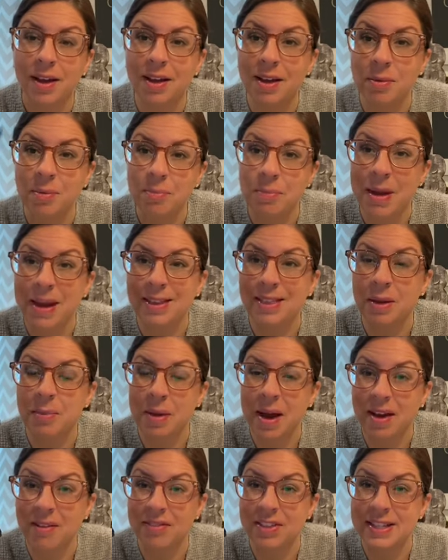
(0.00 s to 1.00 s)
make them
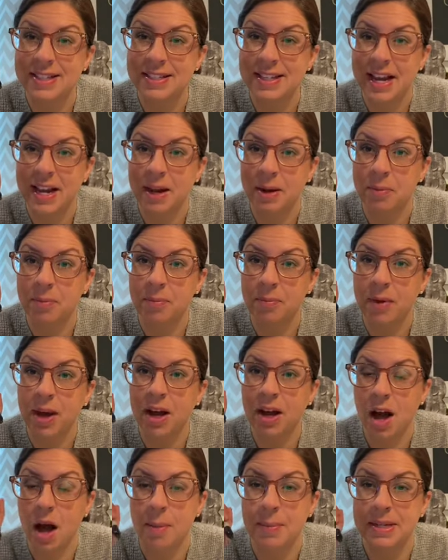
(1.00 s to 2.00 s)
have the same, a
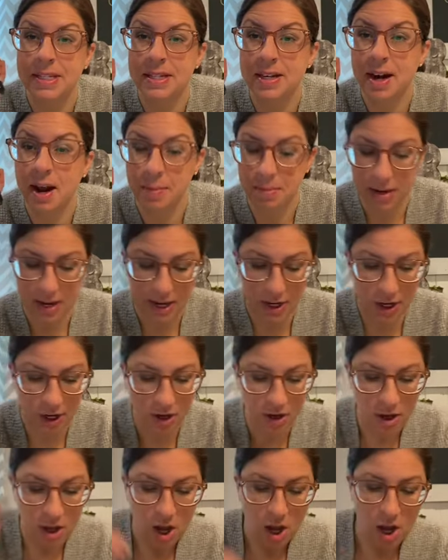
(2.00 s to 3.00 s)
common denominator.
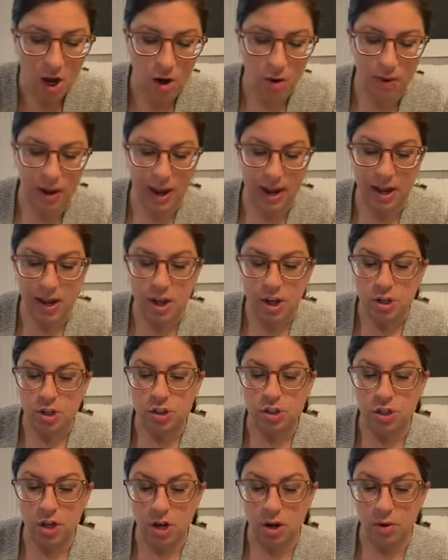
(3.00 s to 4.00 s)
Okay,
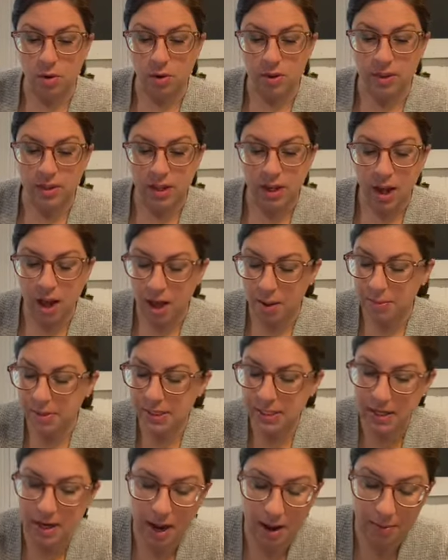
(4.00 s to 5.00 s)
so the common
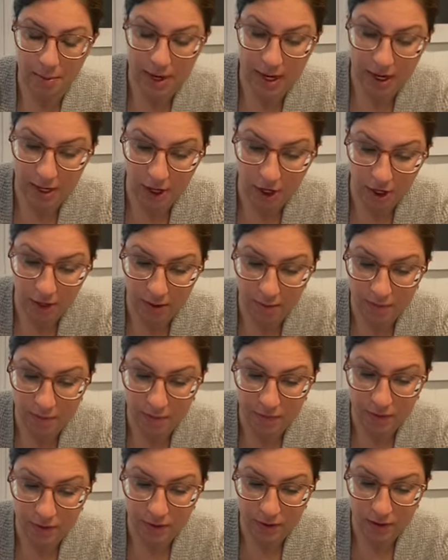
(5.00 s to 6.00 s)
denominator,
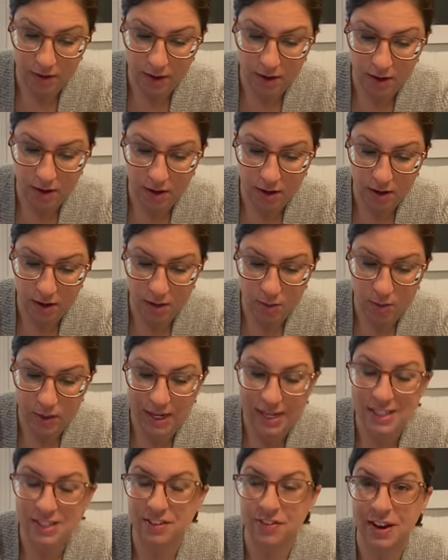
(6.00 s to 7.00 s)
we need
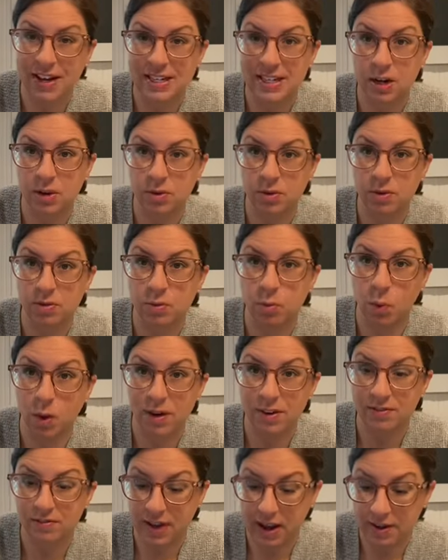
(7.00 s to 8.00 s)
to find out 1
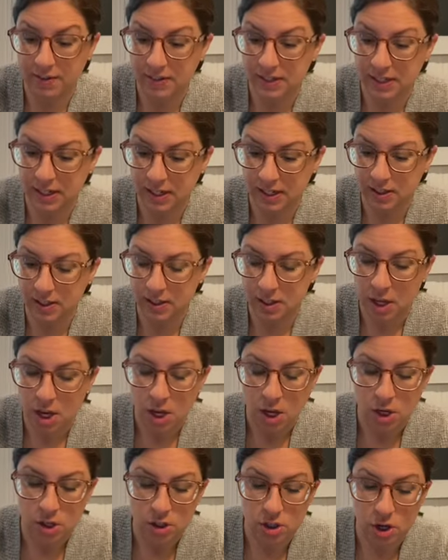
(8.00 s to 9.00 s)
5/6.
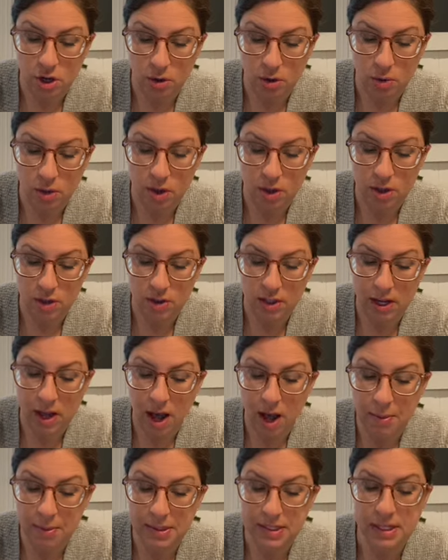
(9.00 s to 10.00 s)
So the
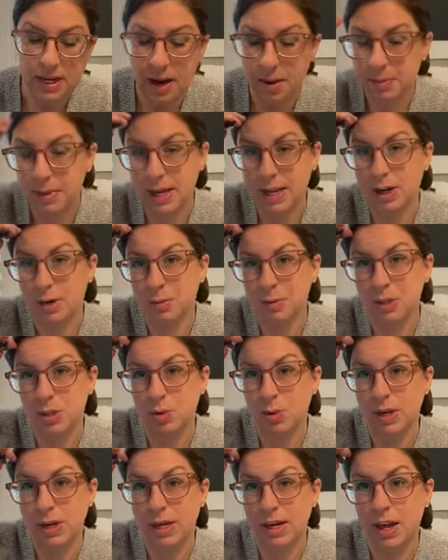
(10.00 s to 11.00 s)
common denominator
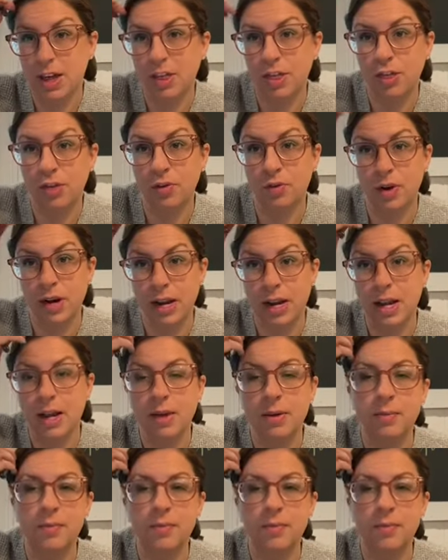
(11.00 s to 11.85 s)
between 3